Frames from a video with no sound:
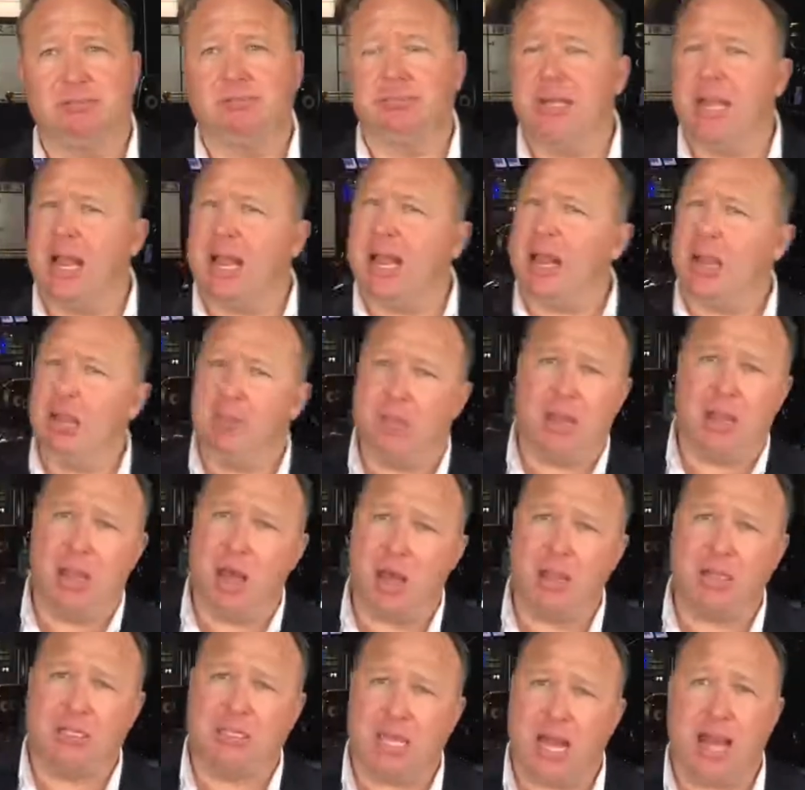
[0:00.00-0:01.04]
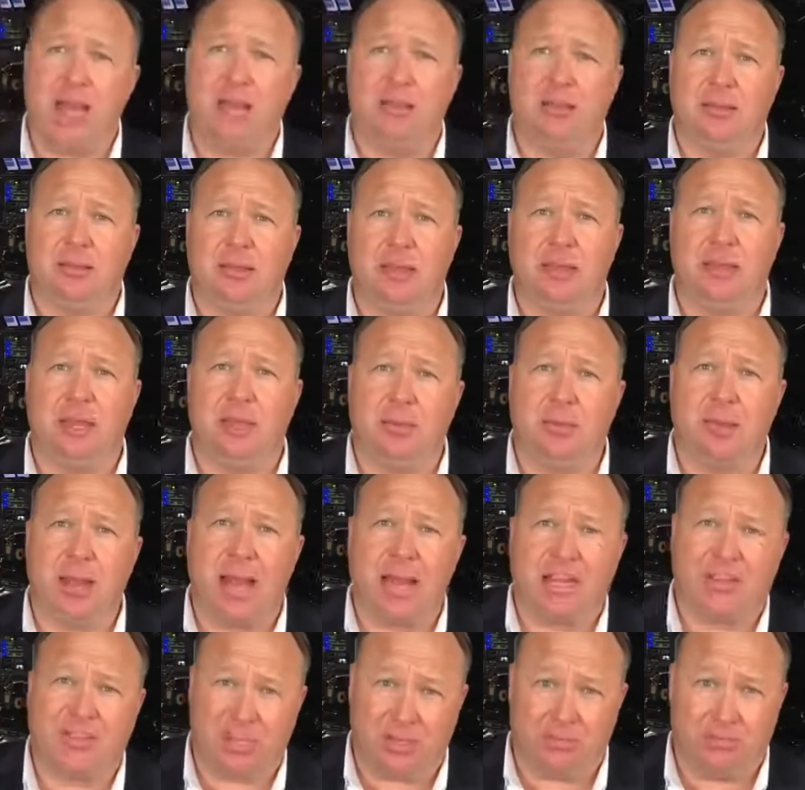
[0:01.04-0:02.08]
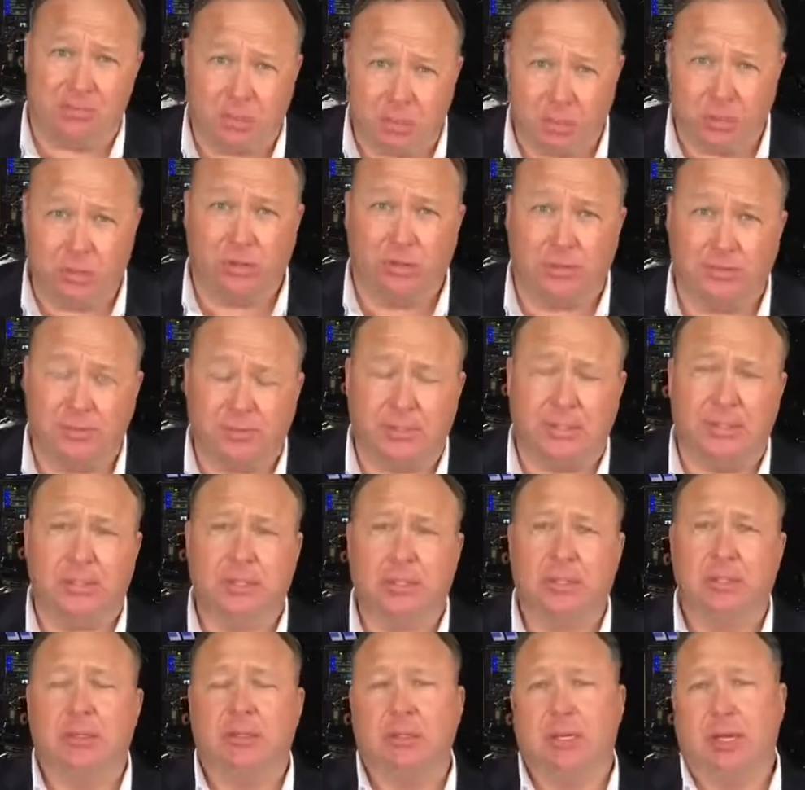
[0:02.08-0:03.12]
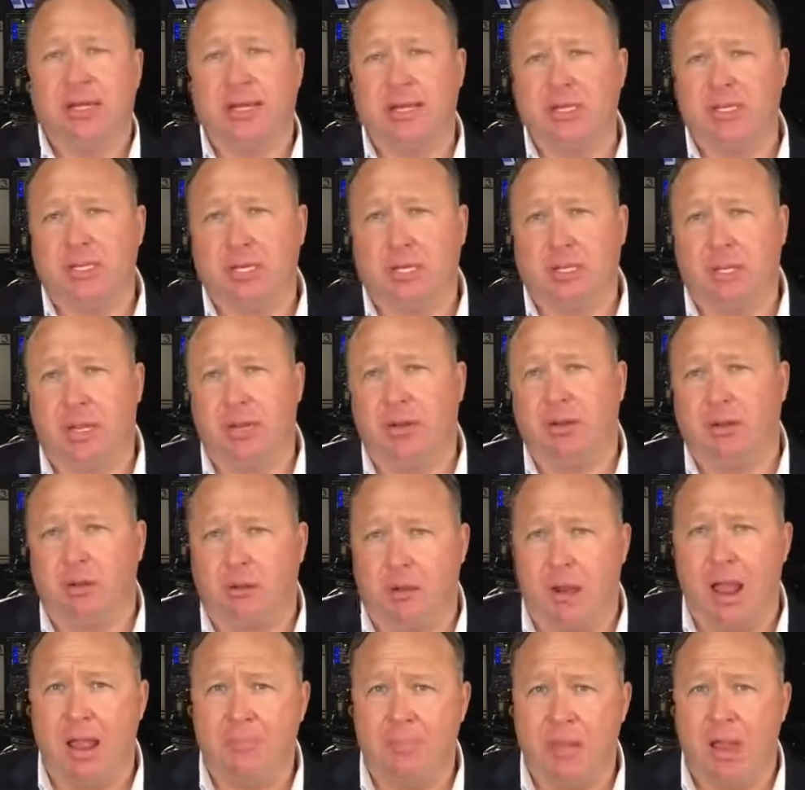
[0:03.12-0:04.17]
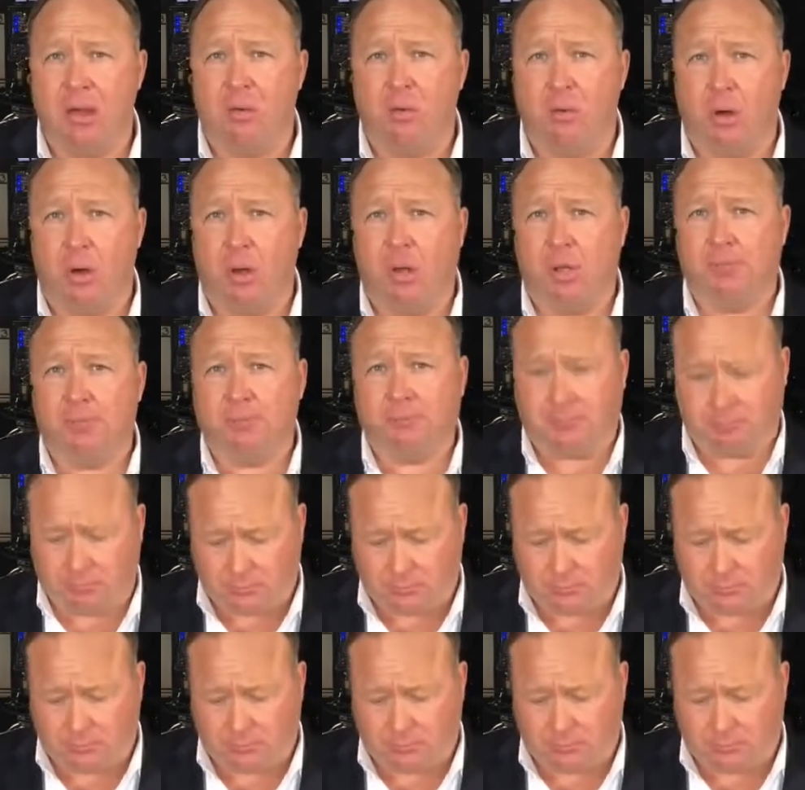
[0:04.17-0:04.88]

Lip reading: but I got to be honest, I didn't think he would actually move against the Clinton crime network